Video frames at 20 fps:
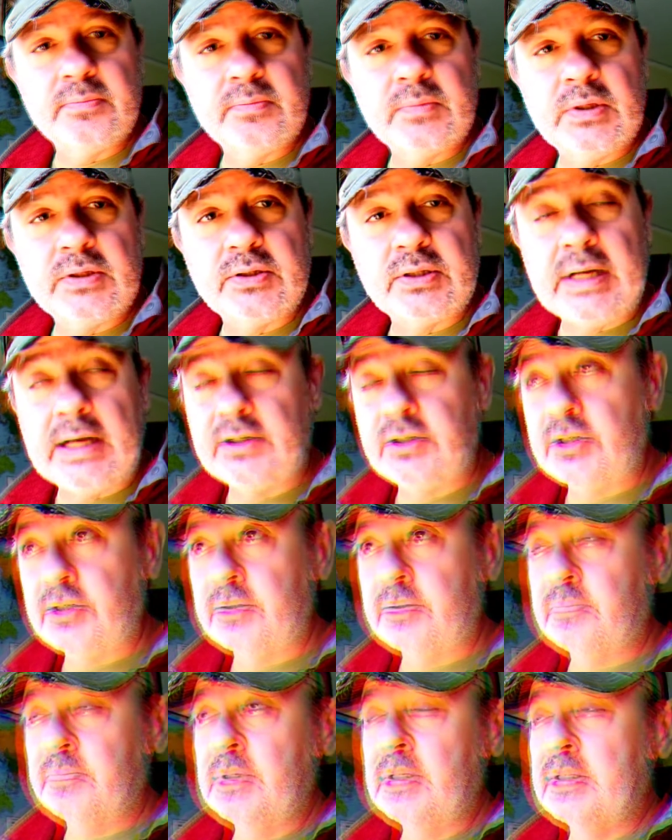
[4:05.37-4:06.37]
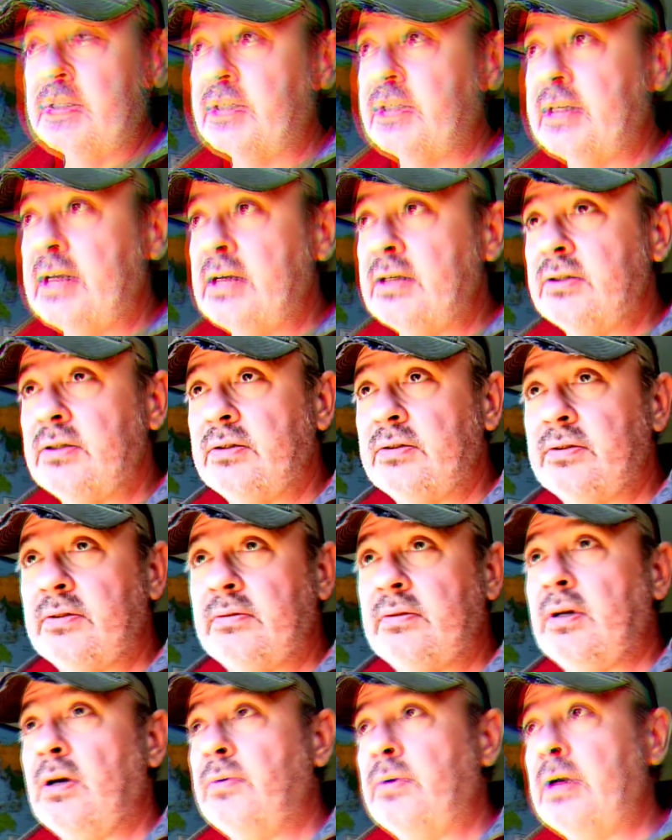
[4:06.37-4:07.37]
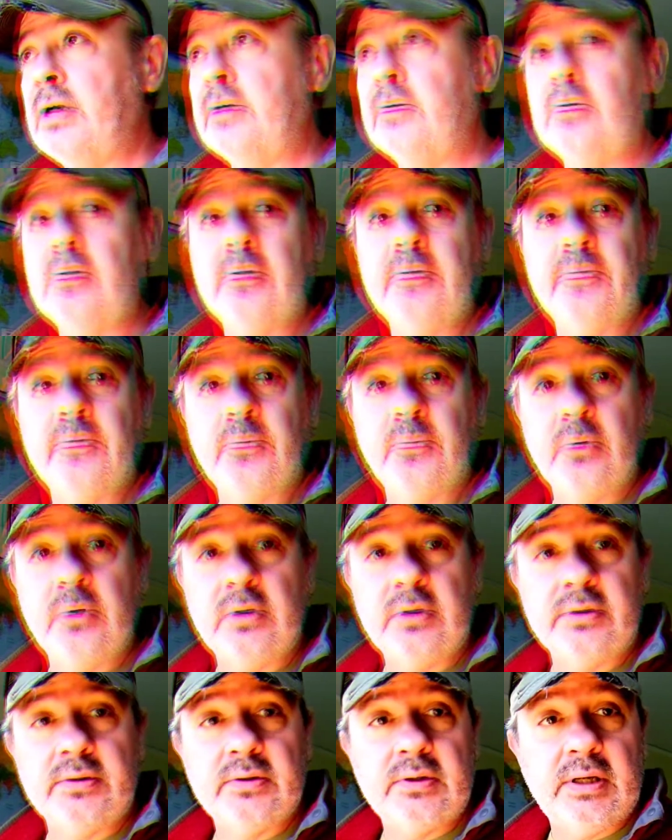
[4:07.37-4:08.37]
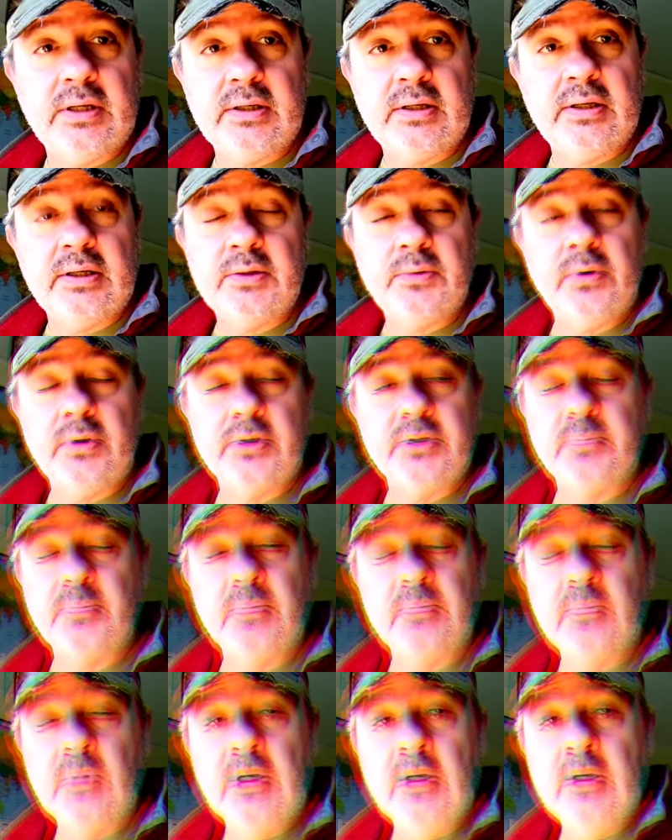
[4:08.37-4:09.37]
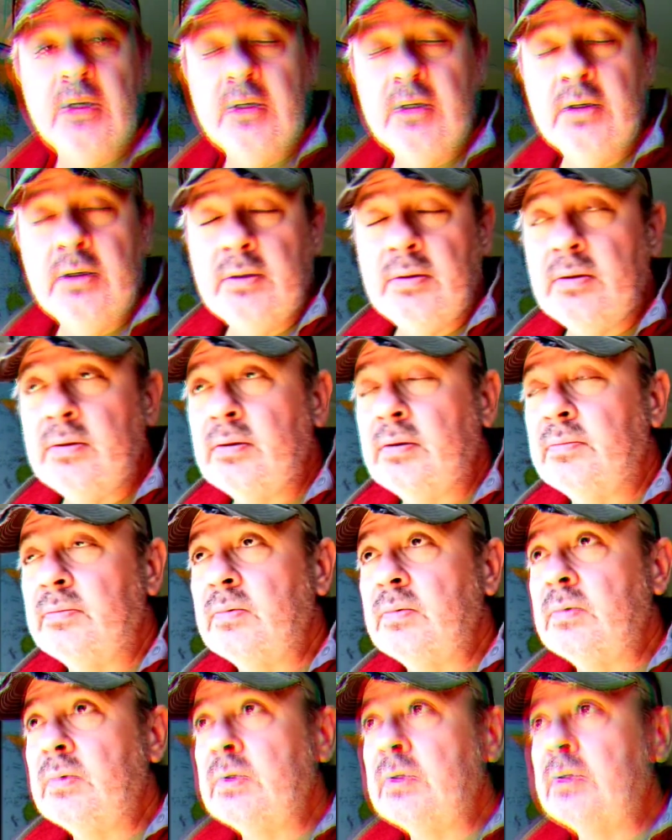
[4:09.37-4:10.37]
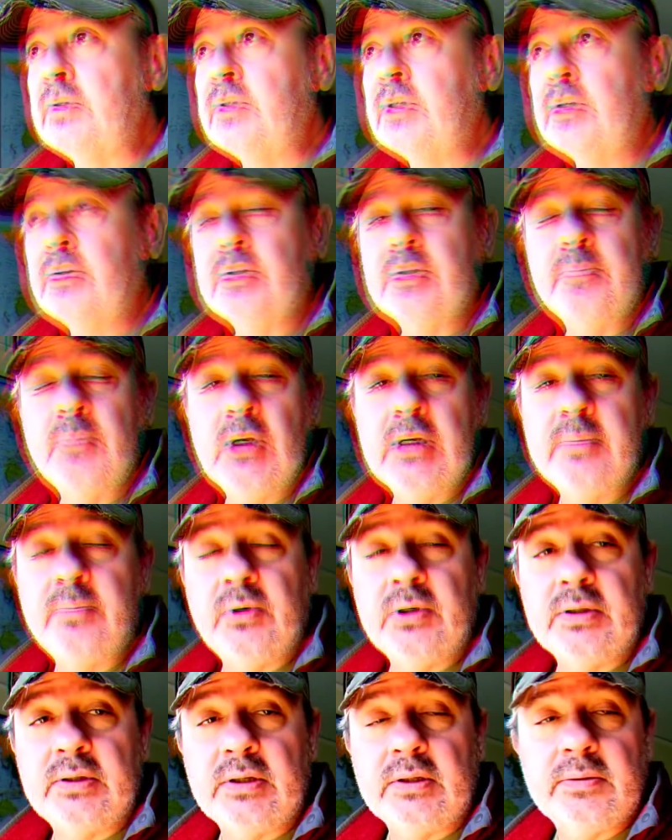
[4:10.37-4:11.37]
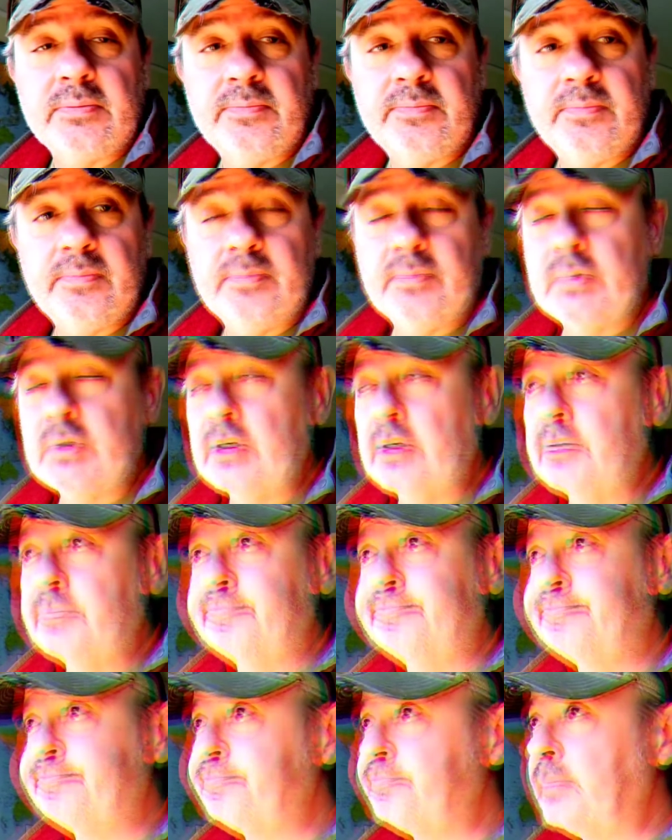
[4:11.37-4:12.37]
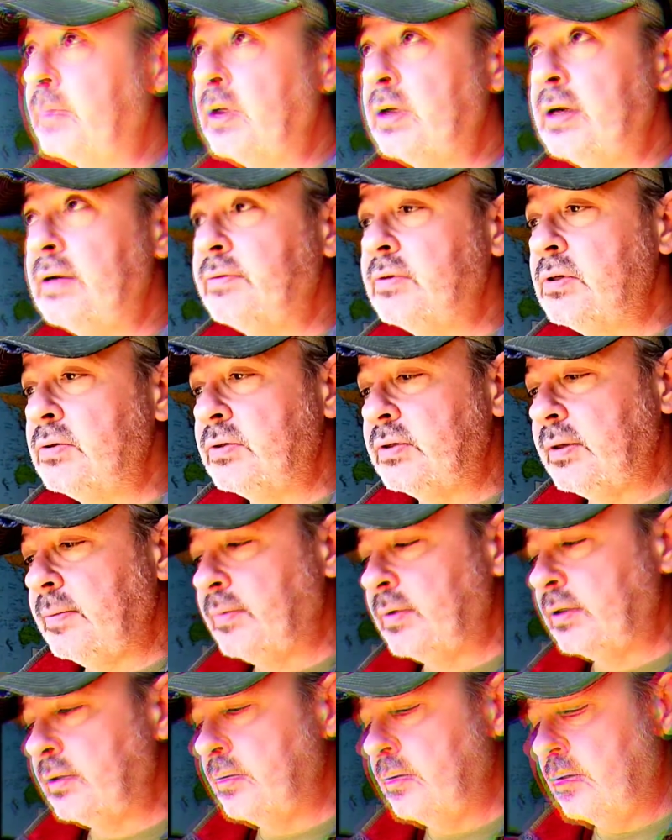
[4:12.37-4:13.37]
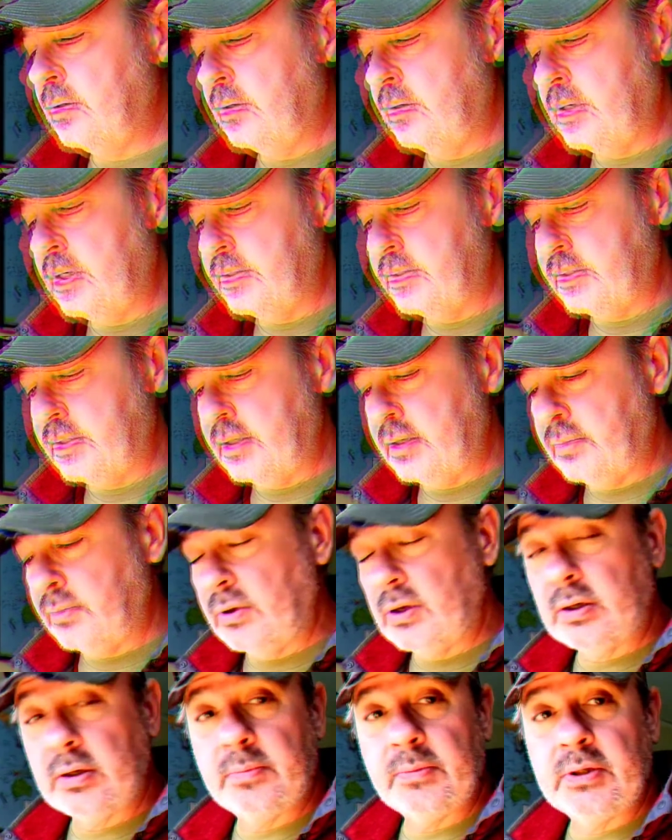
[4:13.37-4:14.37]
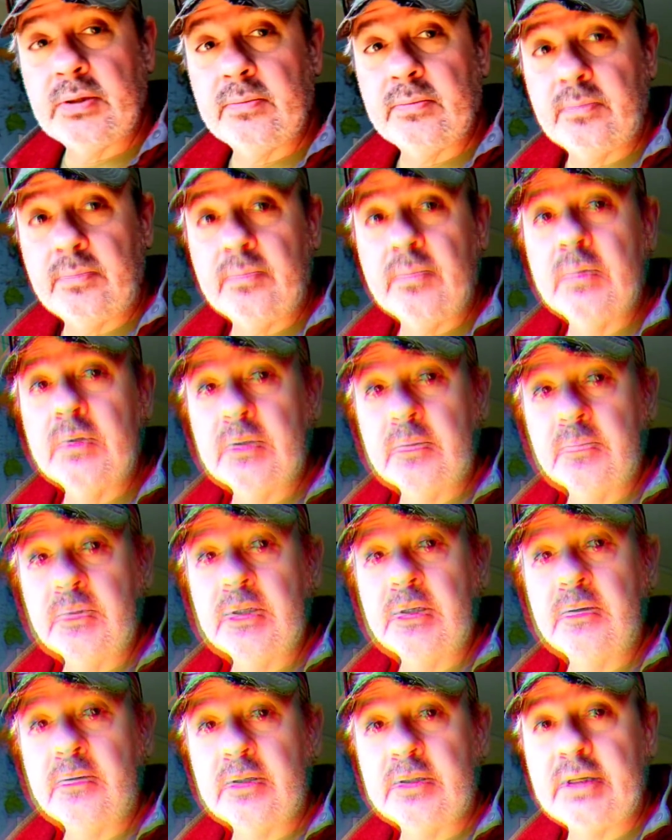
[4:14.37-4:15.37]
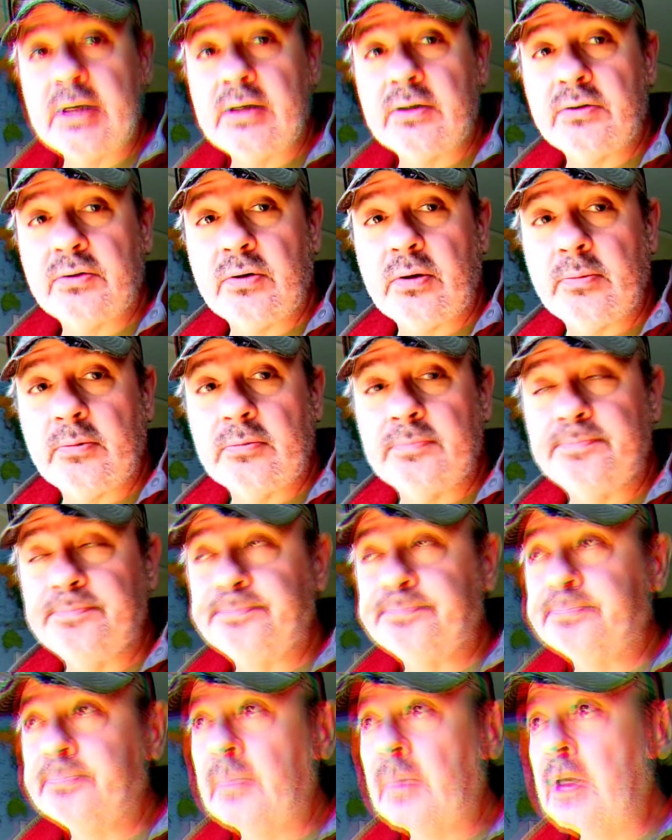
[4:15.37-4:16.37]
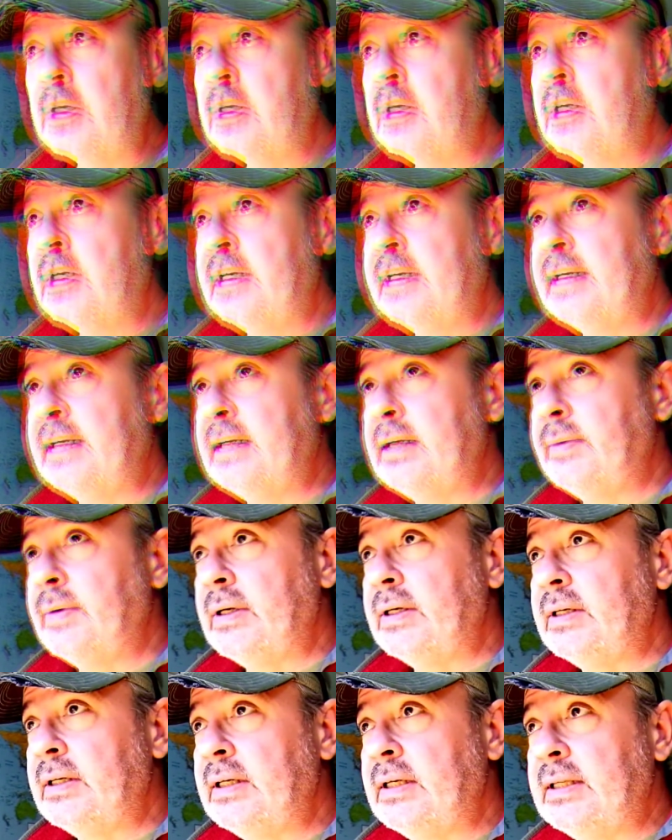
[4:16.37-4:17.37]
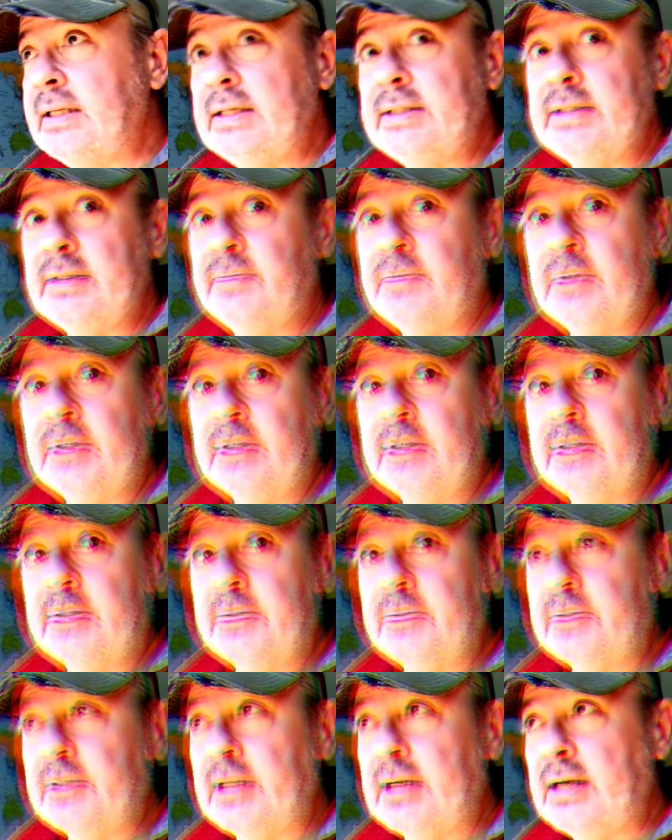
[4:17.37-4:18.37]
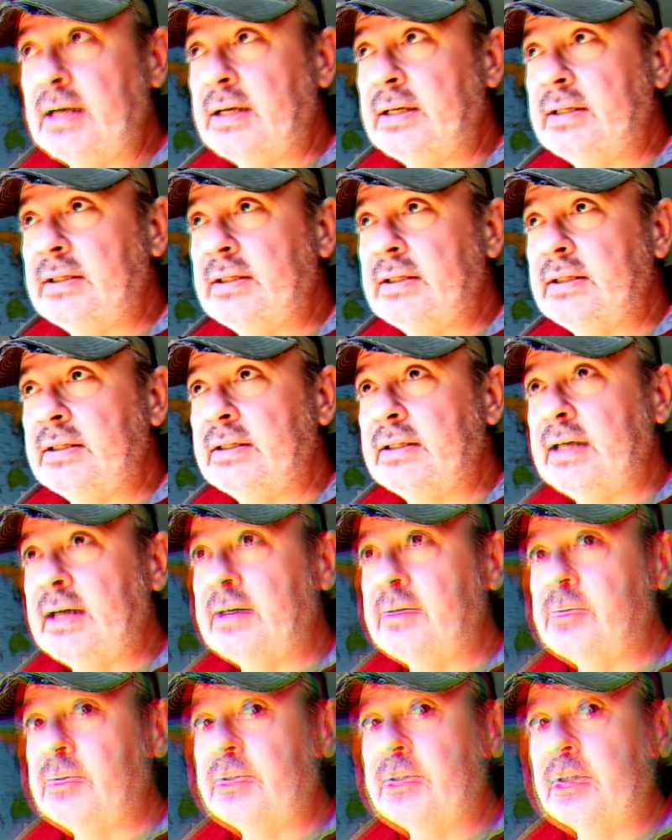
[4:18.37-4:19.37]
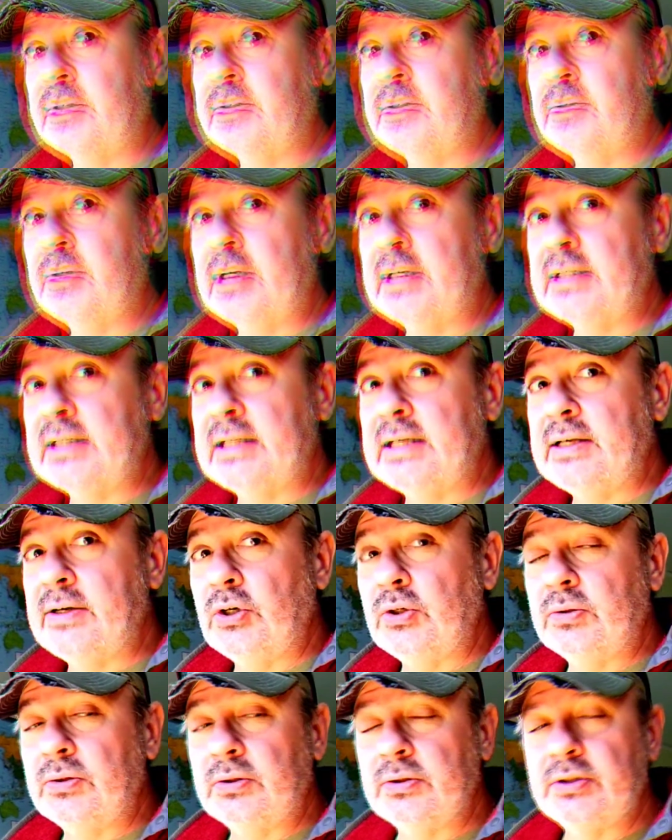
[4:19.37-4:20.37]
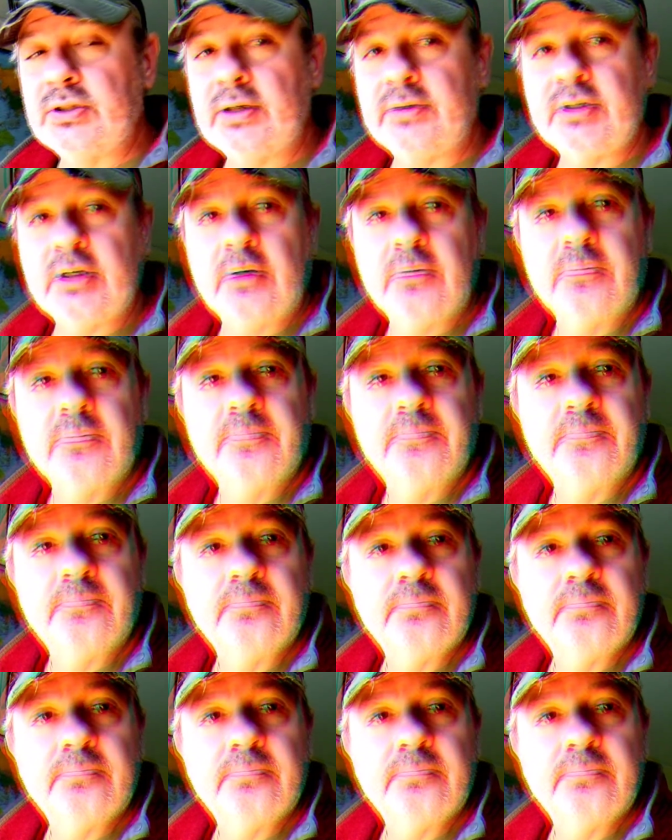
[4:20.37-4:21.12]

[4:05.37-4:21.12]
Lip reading: It's not just in the States. It's going on all over the world. Anywhere there's serious money printing. So they're going to have to do something, or else we're all going to be in some serious-ass trouble. Anyway, that's it for the good news today. I will talk to you guys later. Ciao, ciao.